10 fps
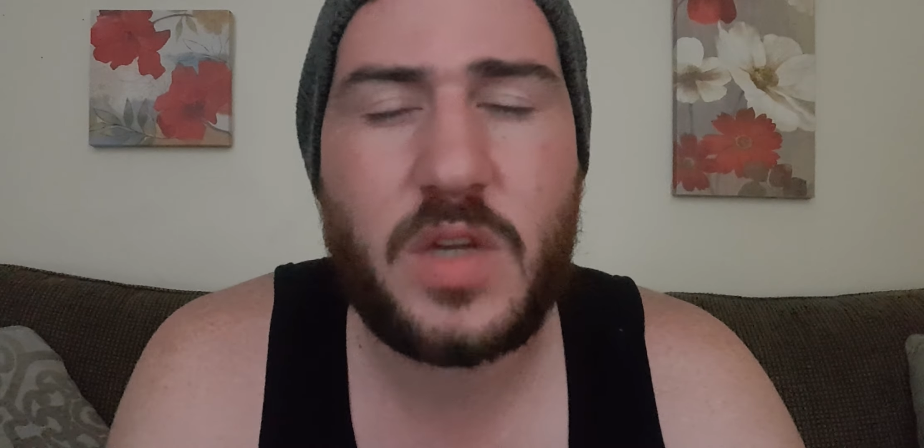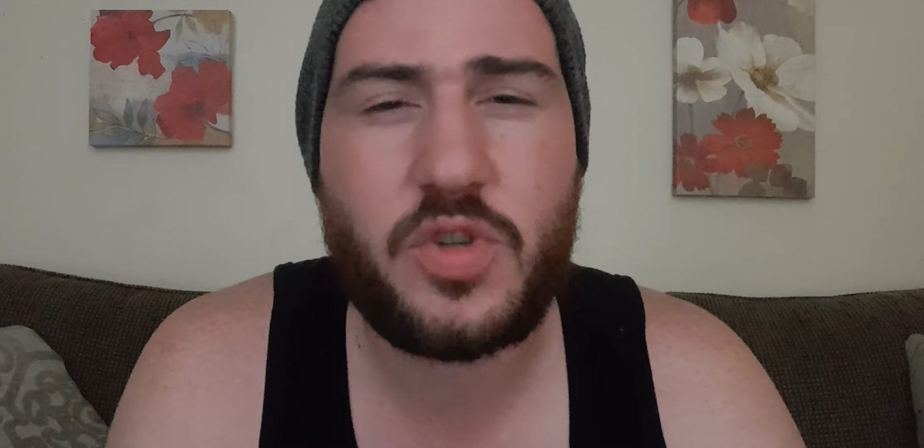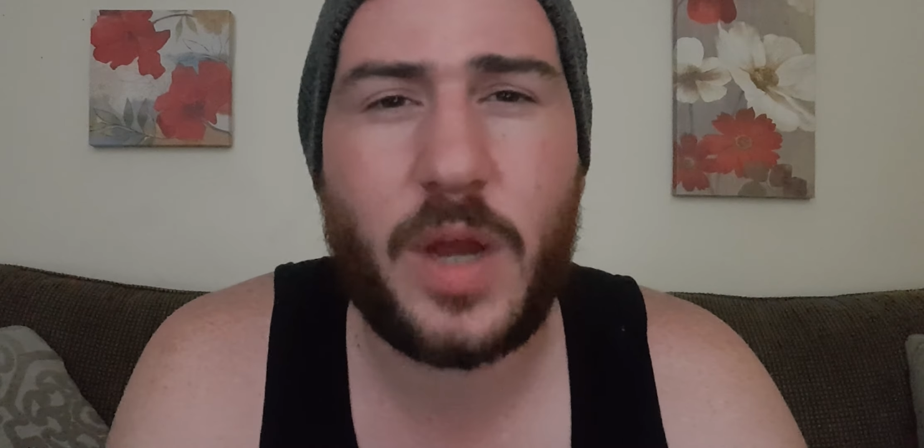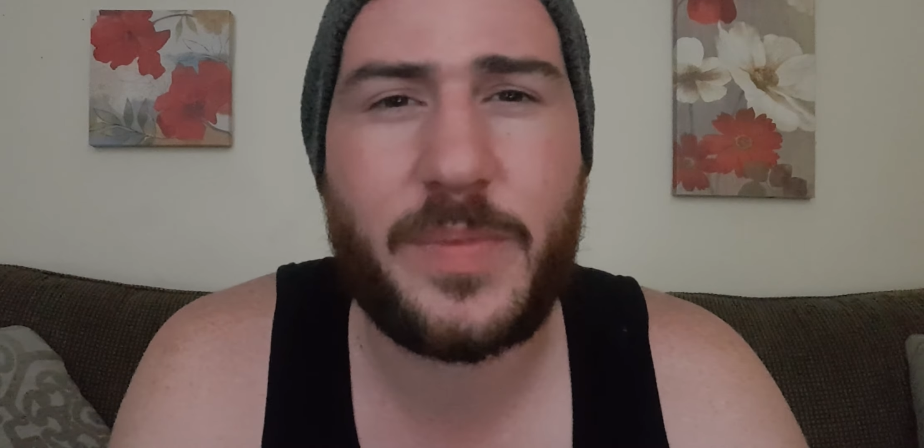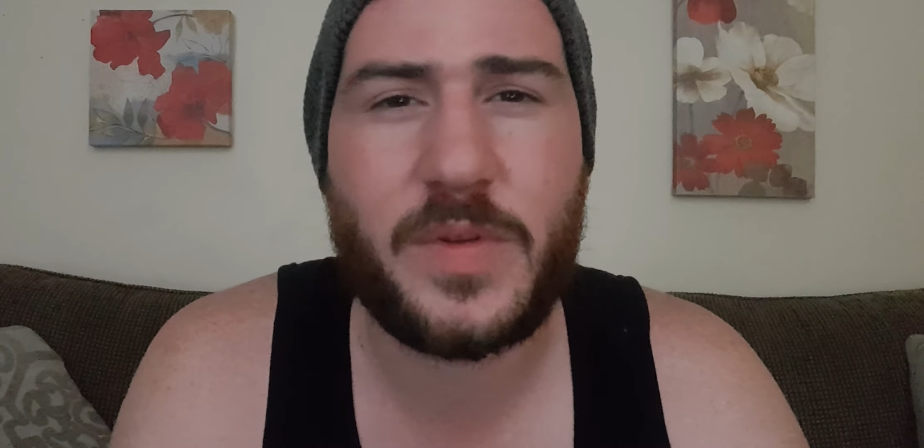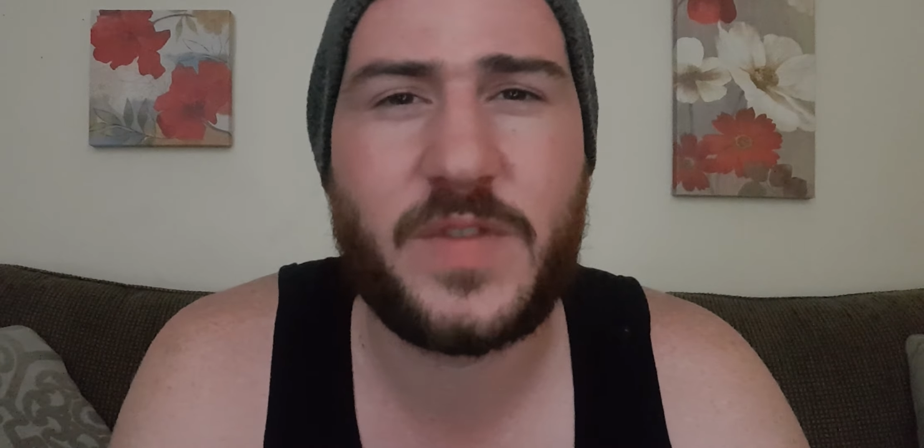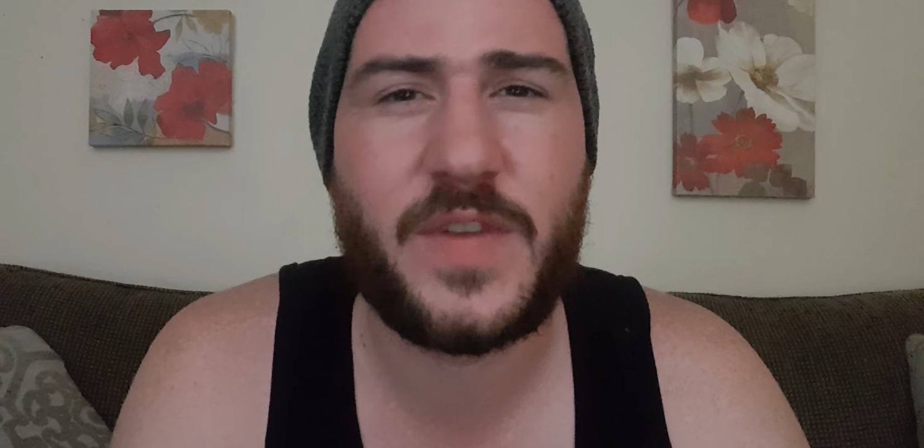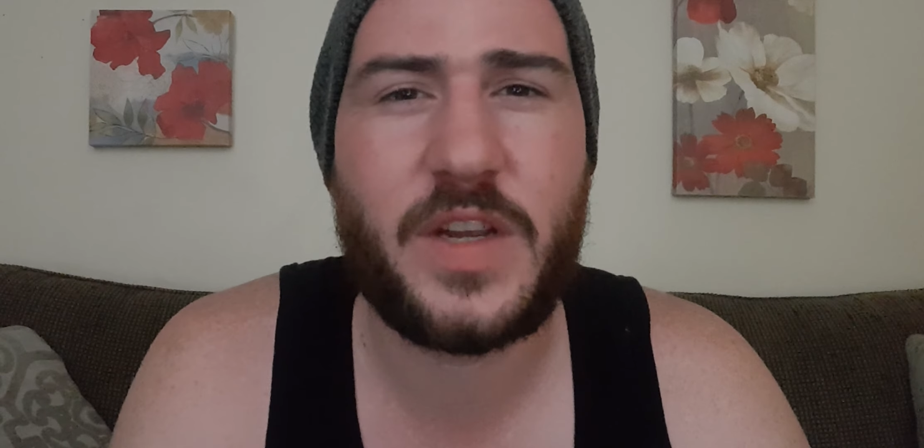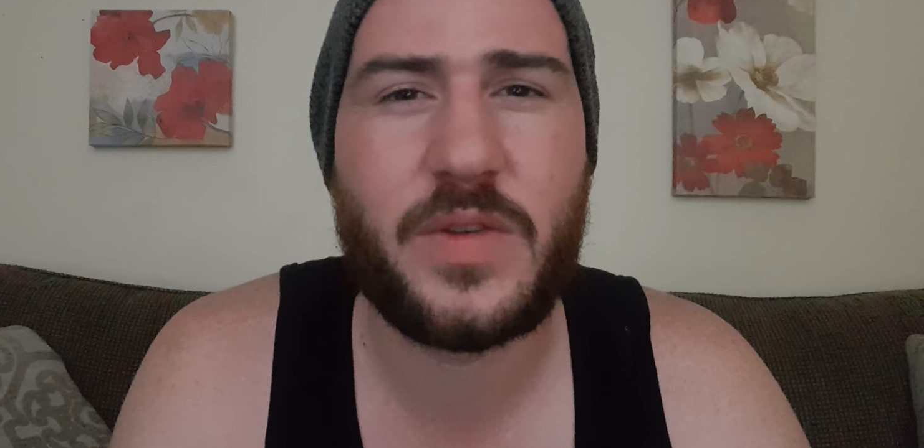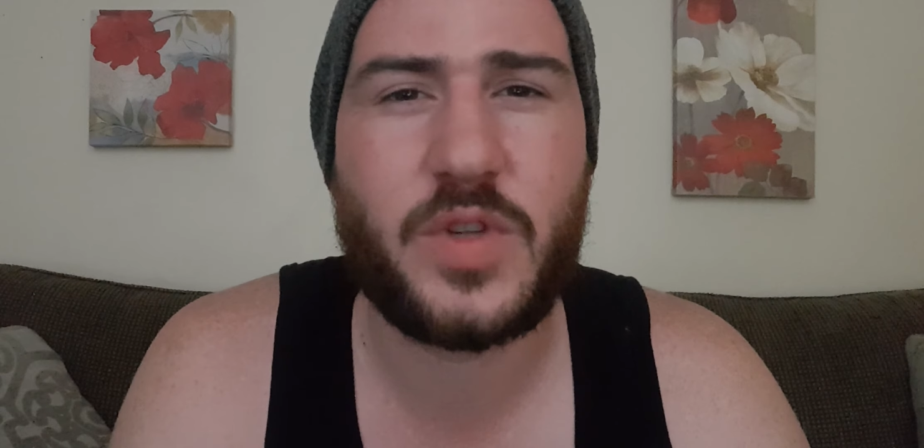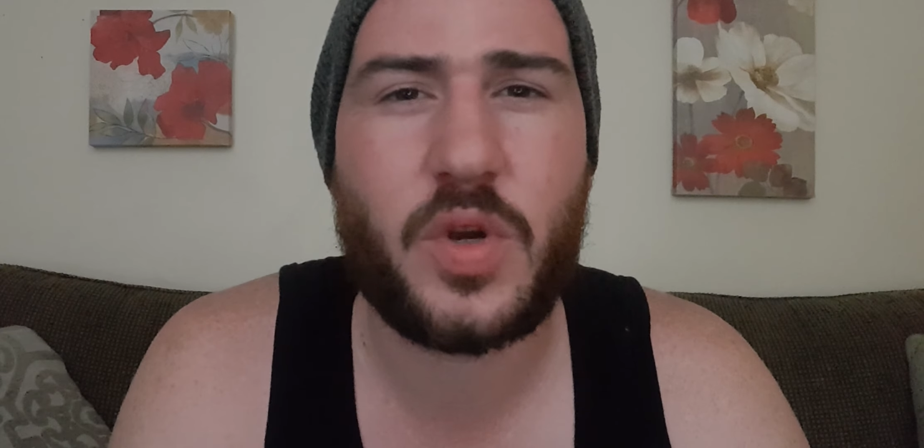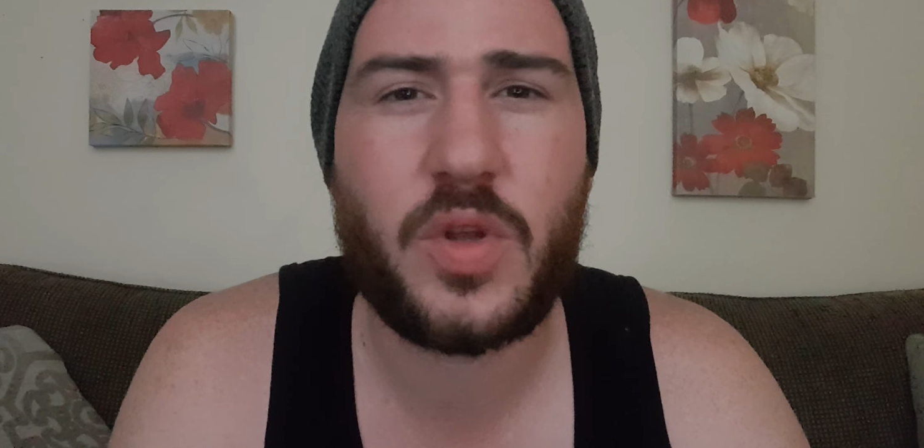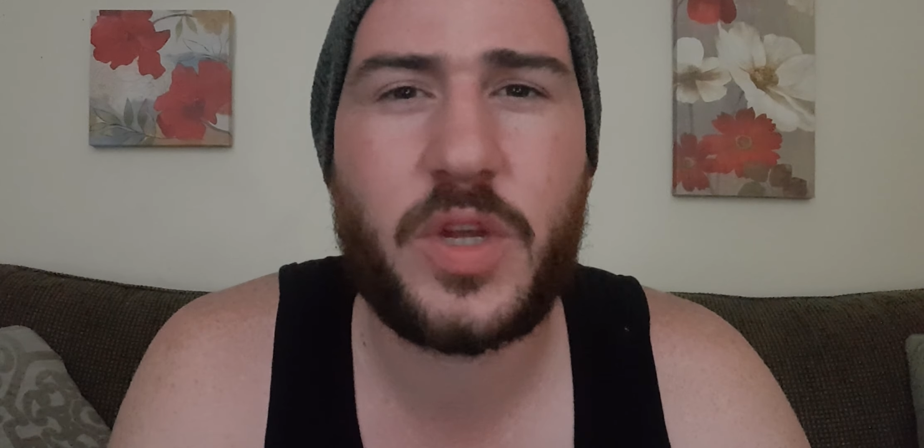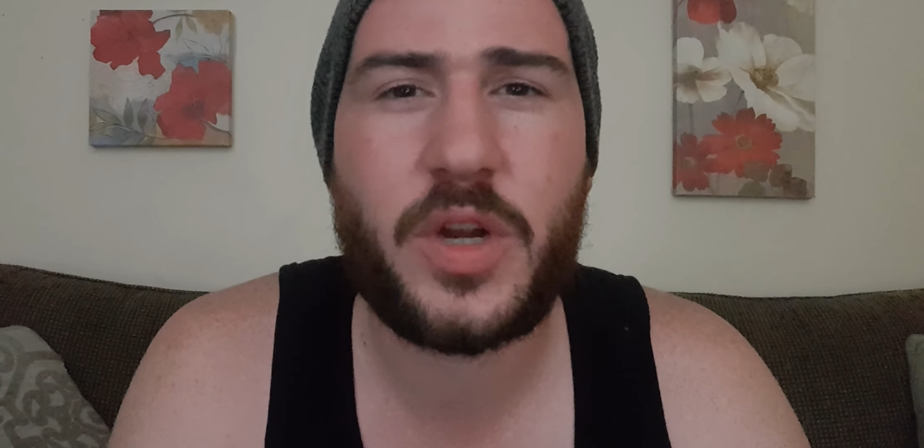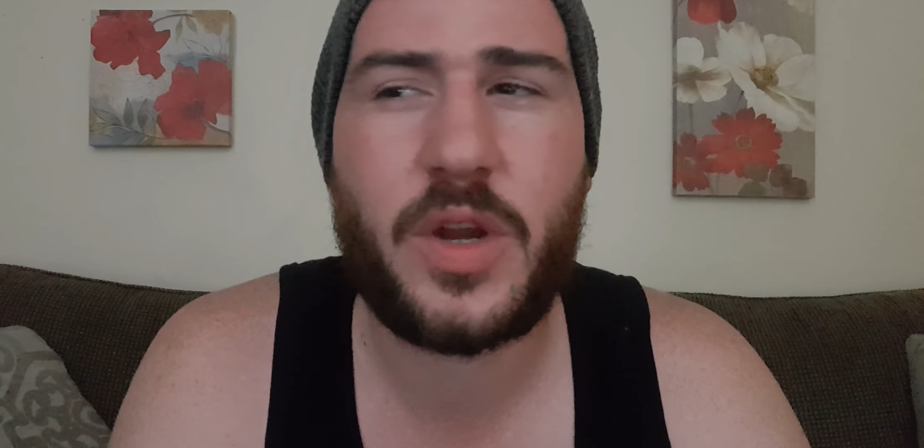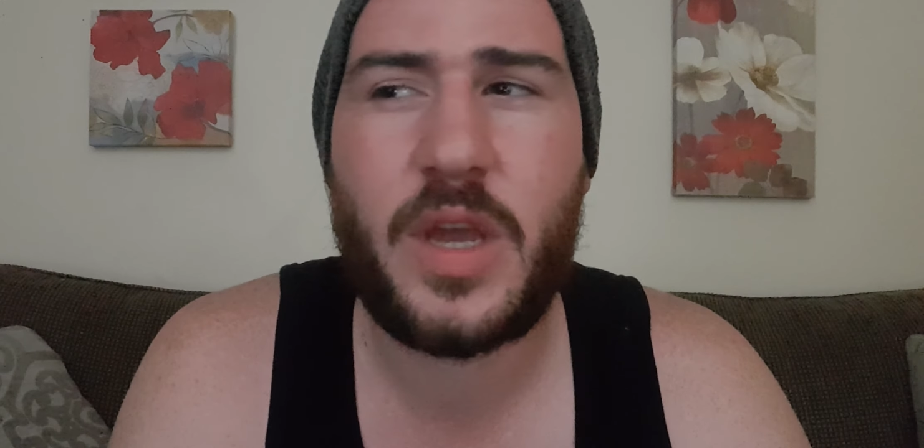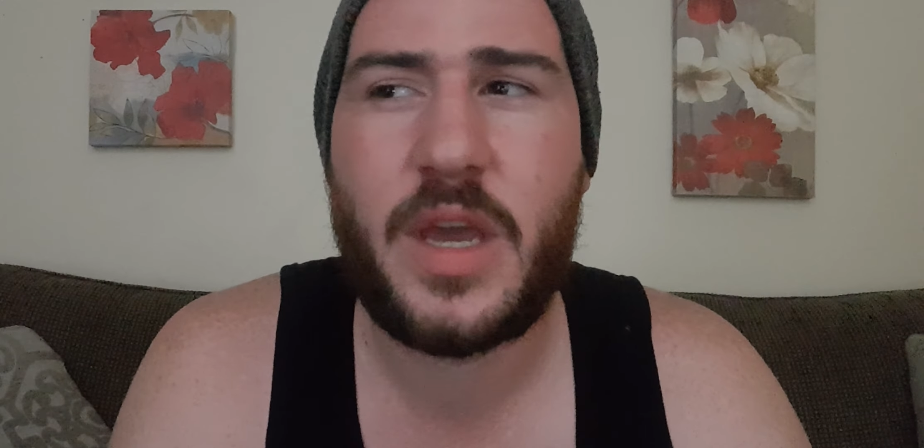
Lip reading: drop those videos earlier.